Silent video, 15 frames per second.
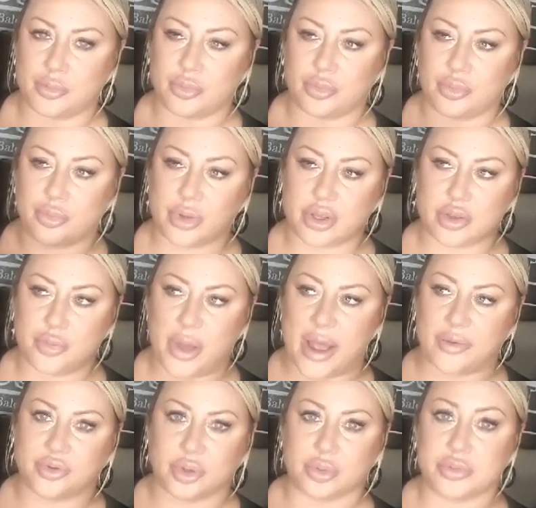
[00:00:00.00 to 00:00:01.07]
in the
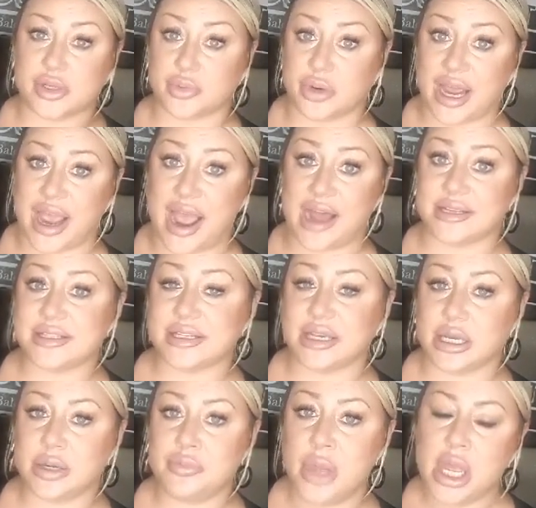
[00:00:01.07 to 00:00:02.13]
bathroom, so when I ask him,
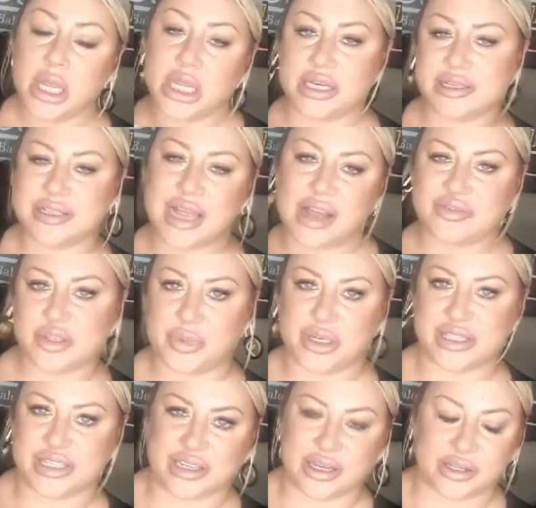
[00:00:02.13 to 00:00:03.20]
he doesn't have to be
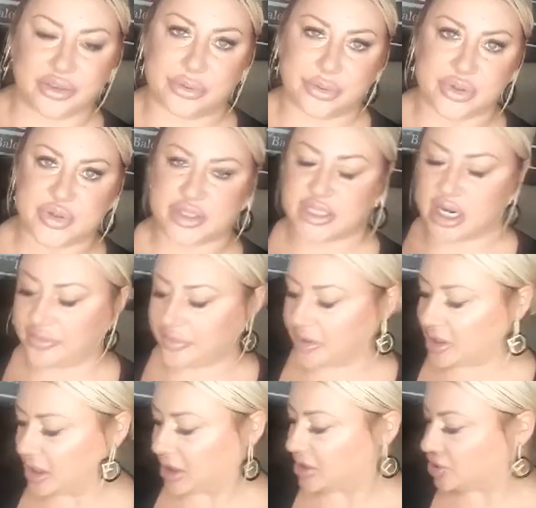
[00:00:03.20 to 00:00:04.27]
digging through stuff and he
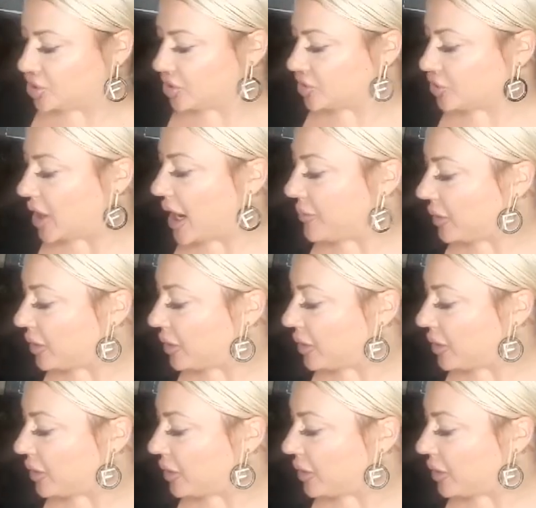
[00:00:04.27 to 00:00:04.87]
can just grab it.